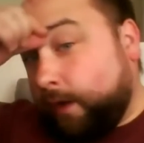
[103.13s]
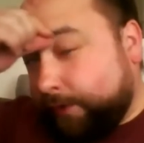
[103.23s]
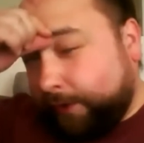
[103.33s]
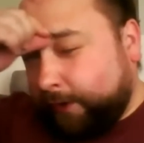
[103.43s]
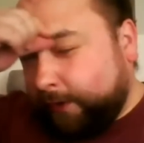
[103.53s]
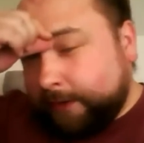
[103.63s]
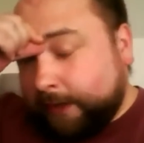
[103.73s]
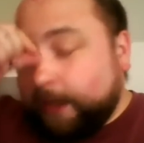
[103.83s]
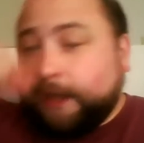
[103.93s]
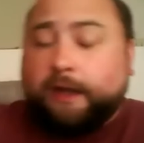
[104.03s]
under
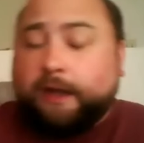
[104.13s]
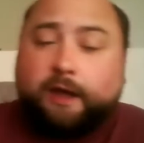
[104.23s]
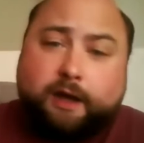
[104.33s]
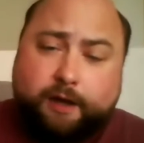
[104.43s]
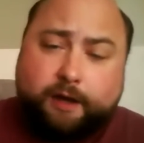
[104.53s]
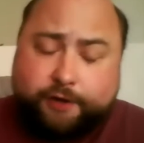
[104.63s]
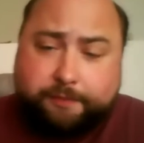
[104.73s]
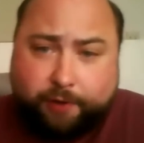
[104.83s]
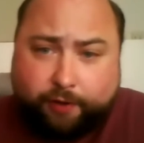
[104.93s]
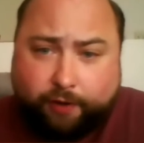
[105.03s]
a
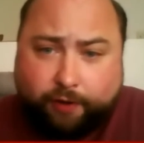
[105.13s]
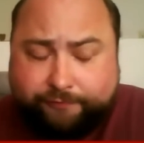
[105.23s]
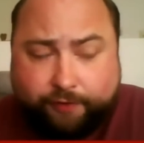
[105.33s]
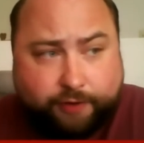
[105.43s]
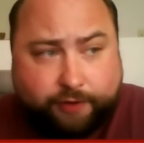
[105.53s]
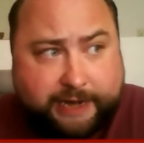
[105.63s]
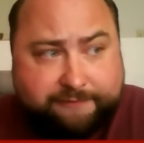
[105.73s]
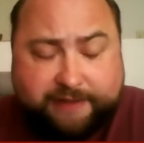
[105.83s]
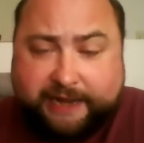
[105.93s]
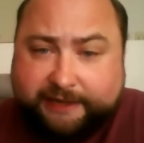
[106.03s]
number of
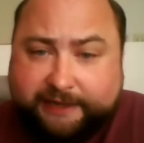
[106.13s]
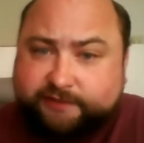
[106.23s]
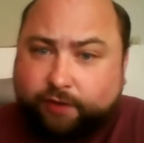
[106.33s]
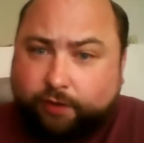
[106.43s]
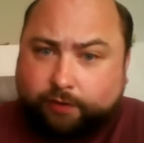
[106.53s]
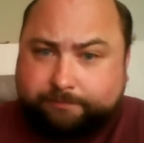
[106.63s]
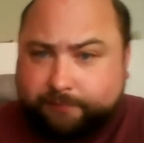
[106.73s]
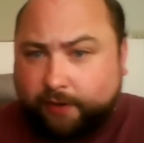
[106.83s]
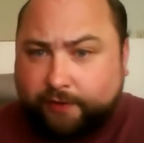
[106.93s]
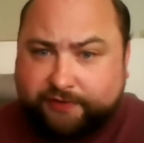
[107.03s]
events or
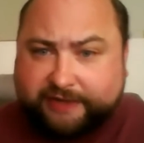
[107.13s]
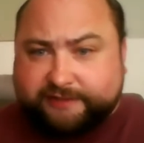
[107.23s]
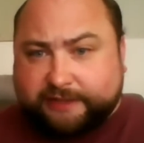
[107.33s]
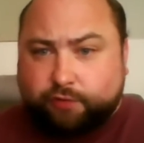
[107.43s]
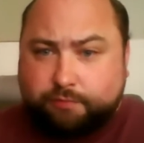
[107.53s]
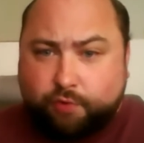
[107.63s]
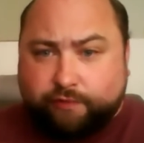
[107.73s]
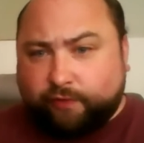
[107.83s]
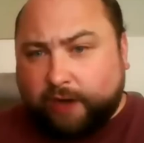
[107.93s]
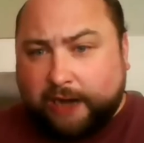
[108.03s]
things that could
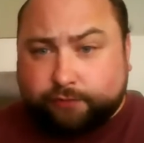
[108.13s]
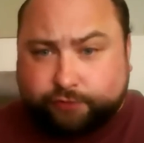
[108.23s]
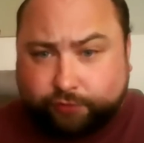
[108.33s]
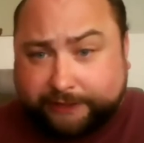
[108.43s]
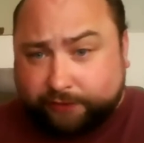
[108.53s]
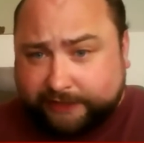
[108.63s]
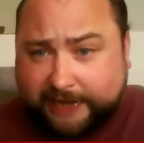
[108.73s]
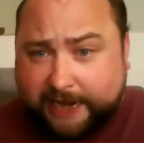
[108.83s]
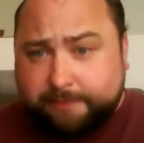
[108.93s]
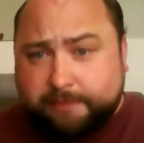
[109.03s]
move around during the
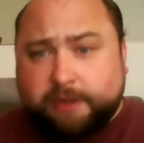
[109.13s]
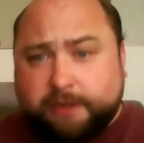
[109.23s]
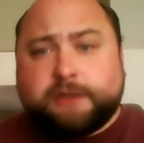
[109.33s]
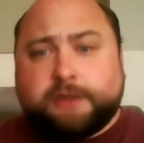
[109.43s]
game,